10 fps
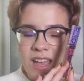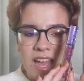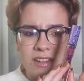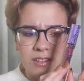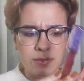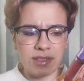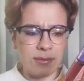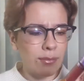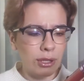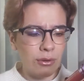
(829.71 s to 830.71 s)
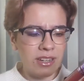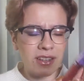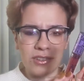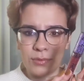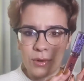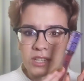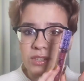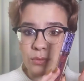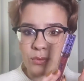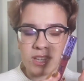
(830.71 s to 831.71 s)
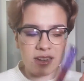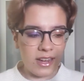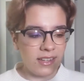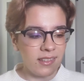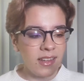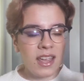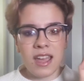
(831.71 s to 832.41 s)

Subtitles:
and some blue in it as well. It's really nice.